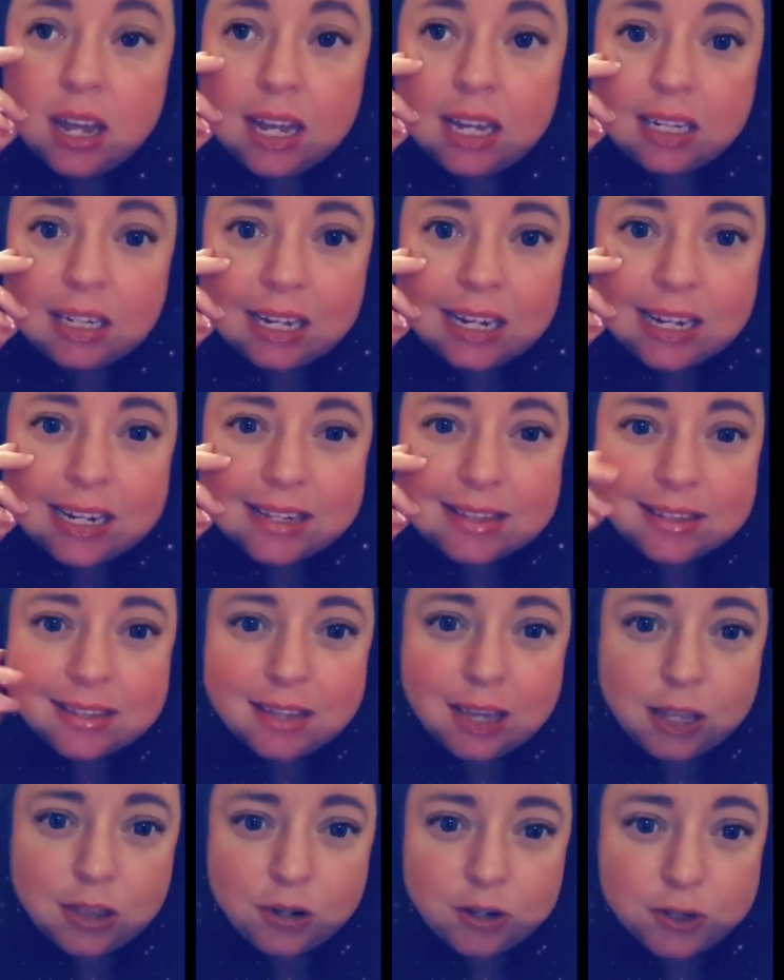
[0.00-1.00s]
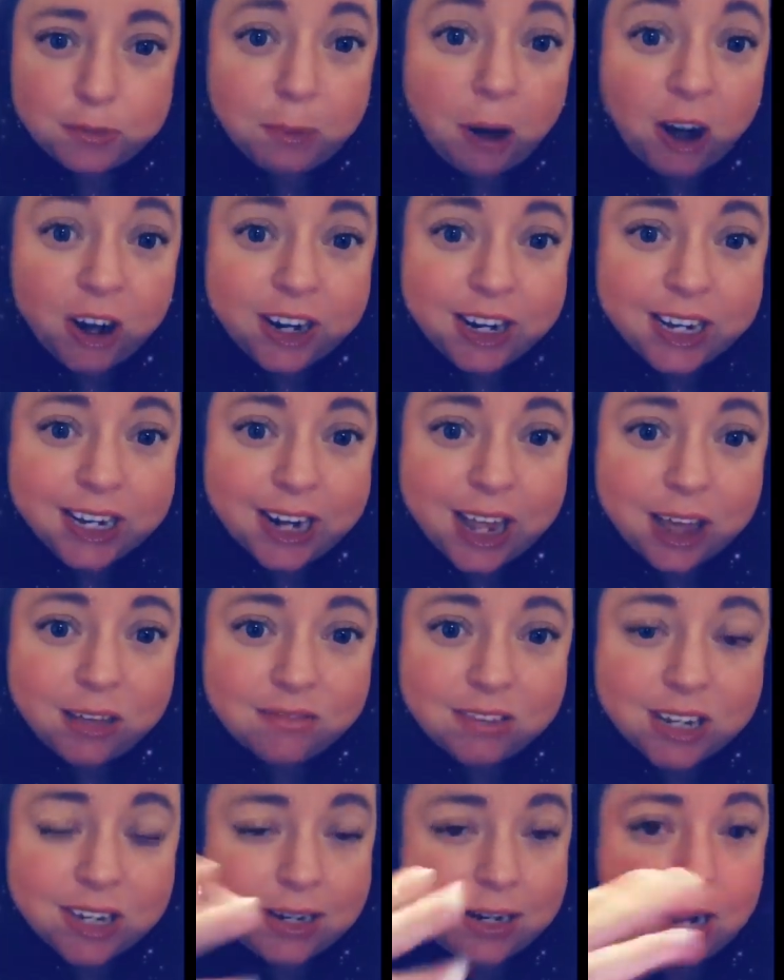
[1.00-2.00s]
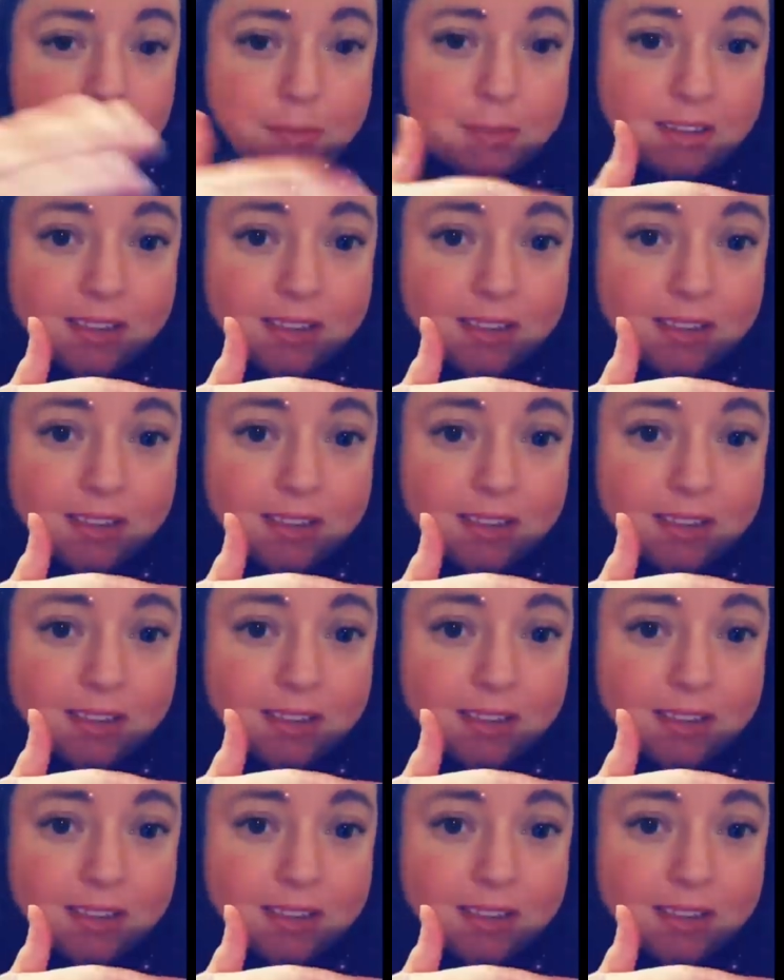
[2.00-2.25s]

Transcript: And like there's a party in heaven and I'm